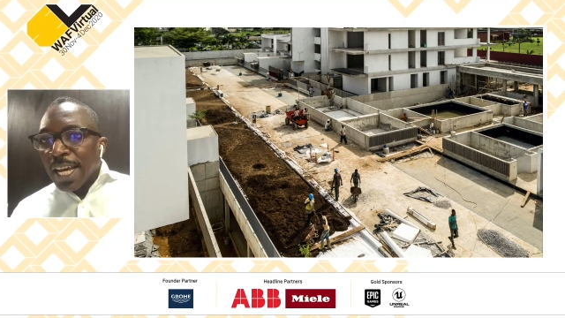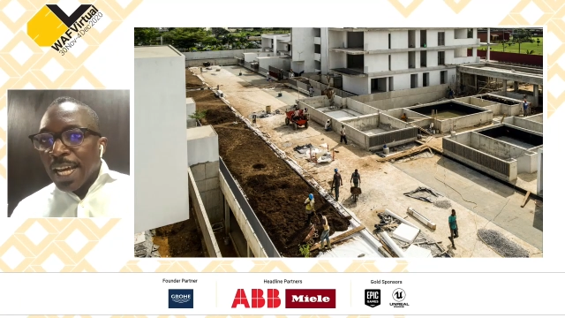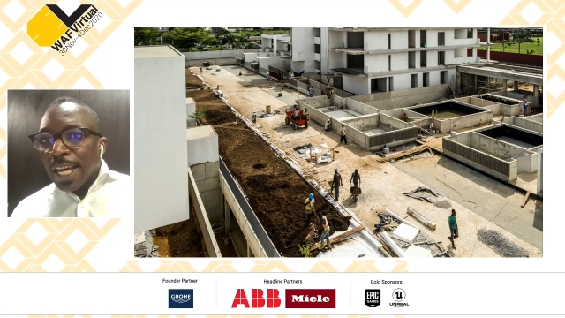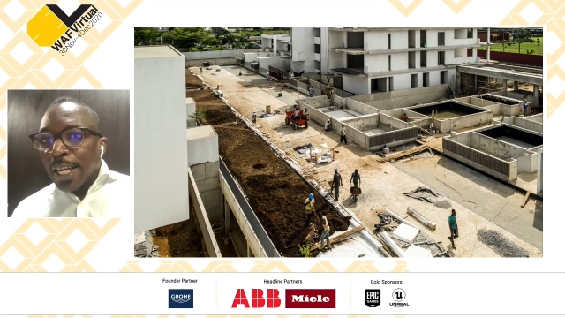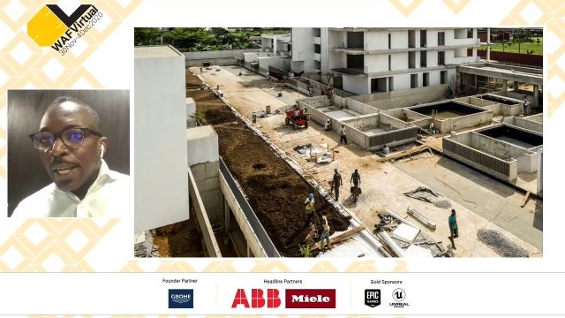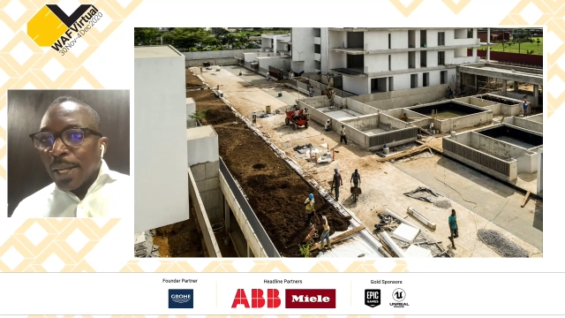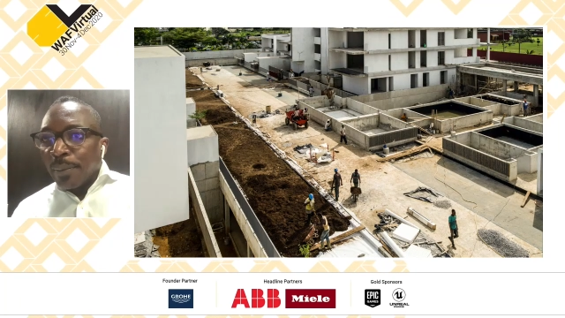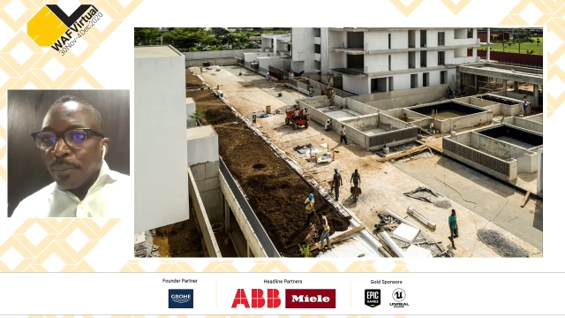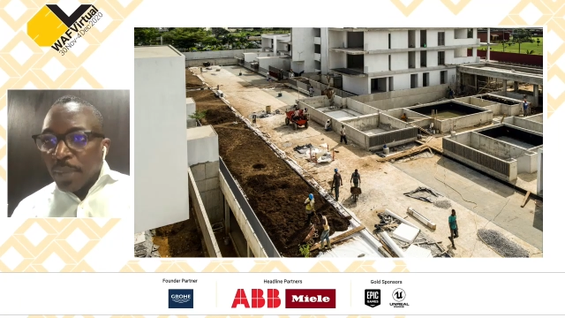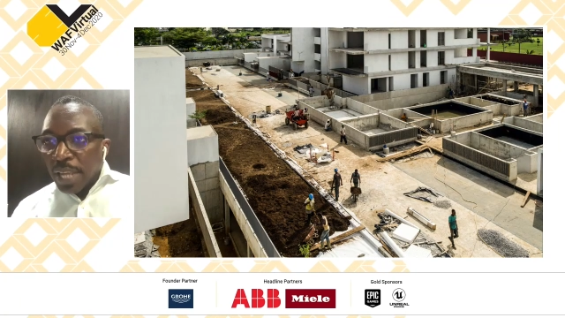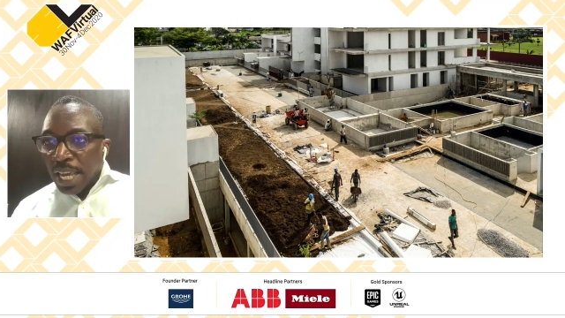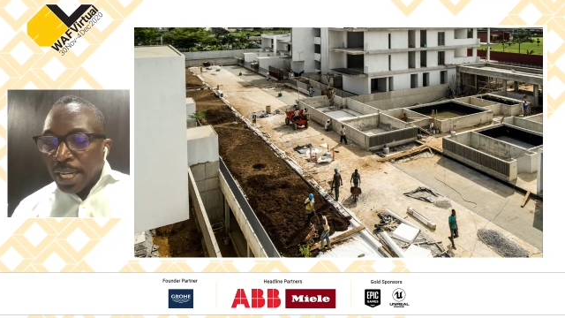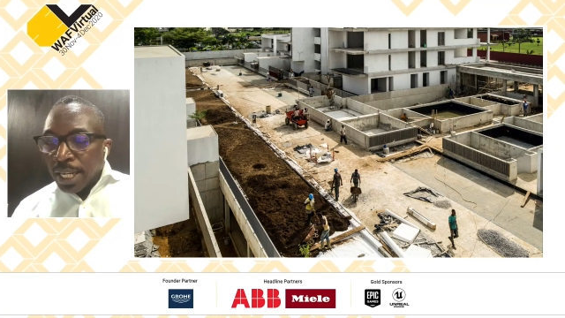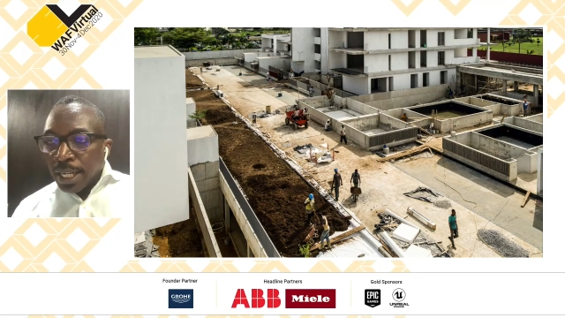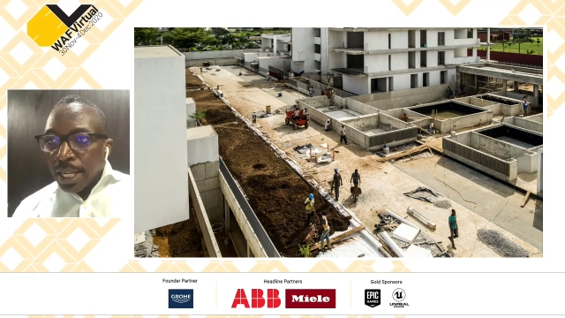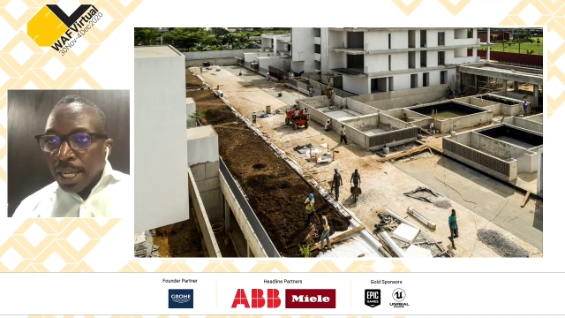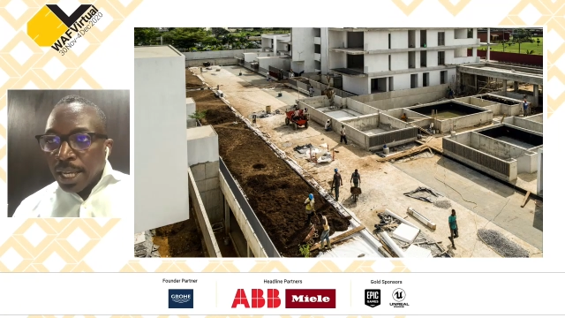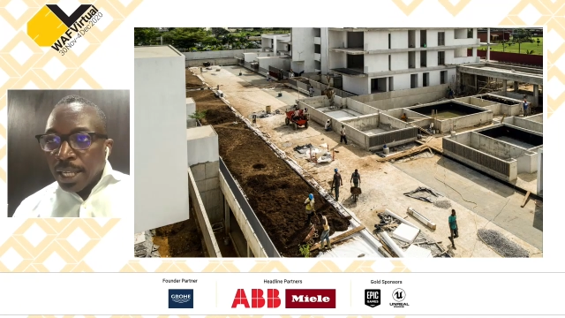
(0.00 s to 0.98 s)

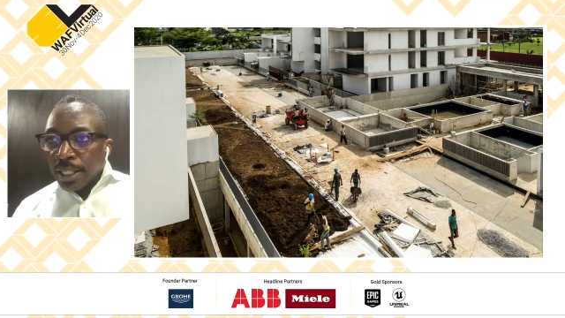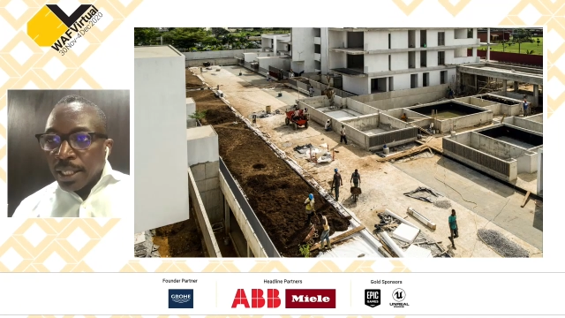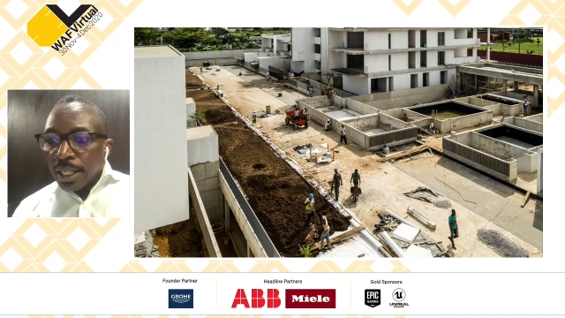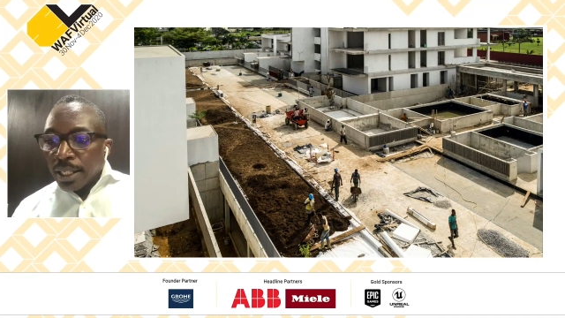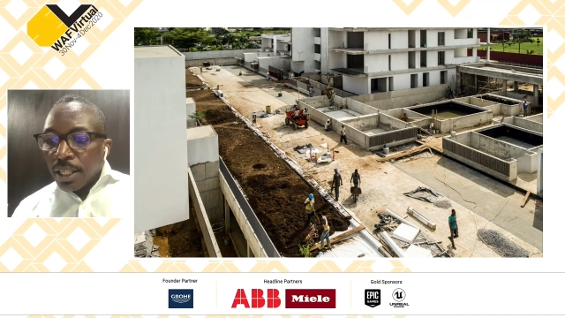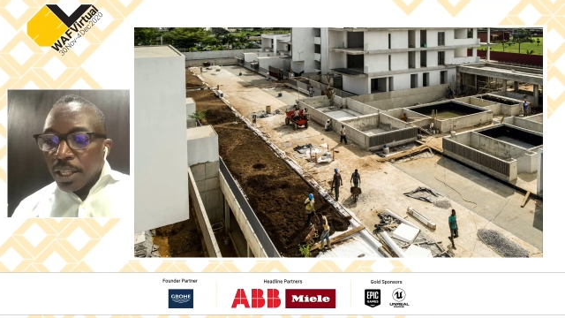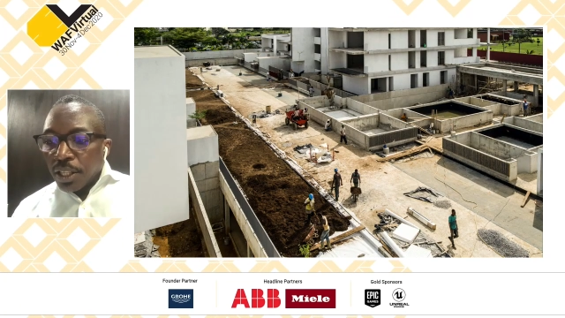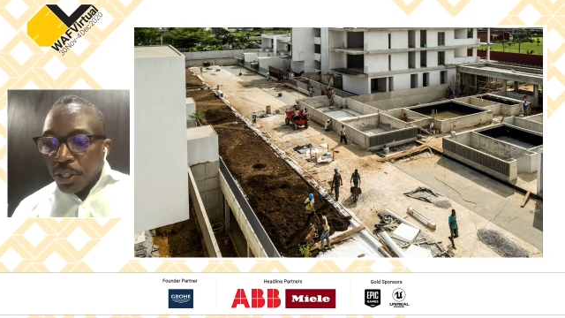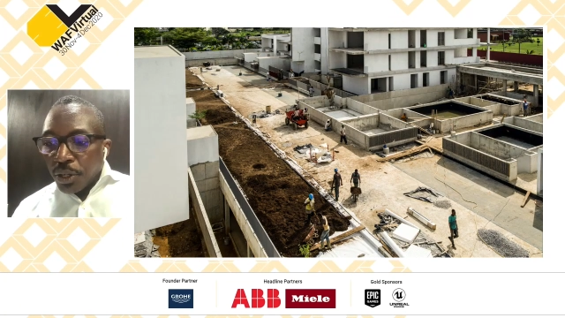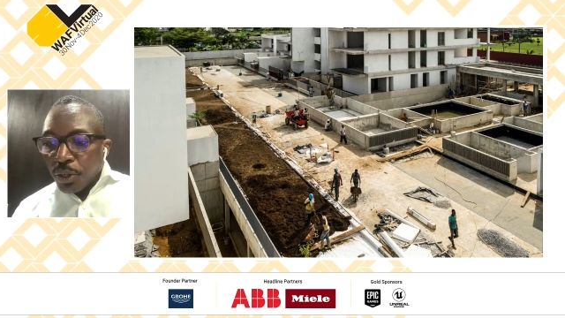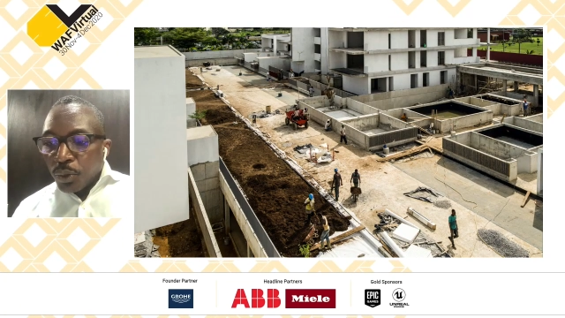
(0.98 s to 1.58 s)
The